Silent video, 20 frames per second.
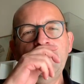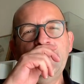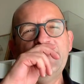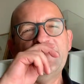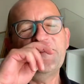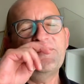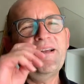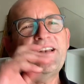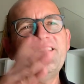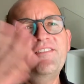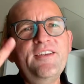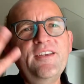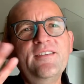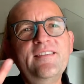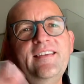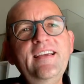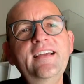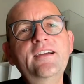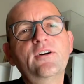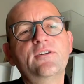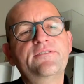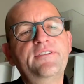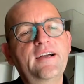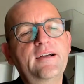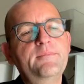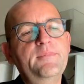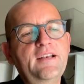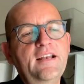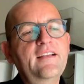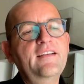So, but if you think of,
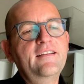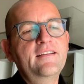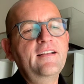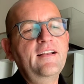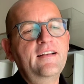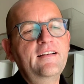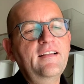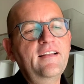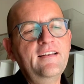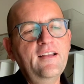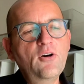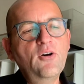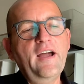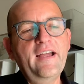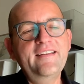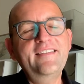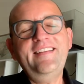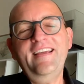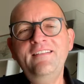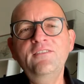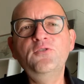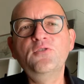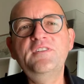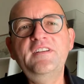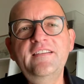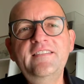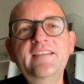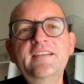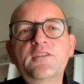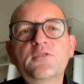I mean, and now I tend to
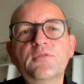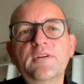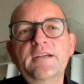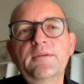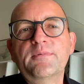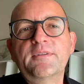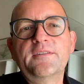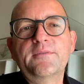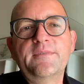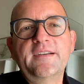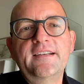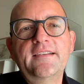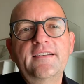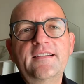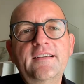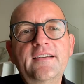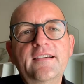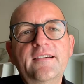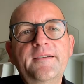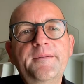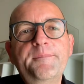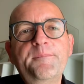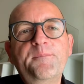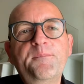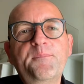disagree with Wind here.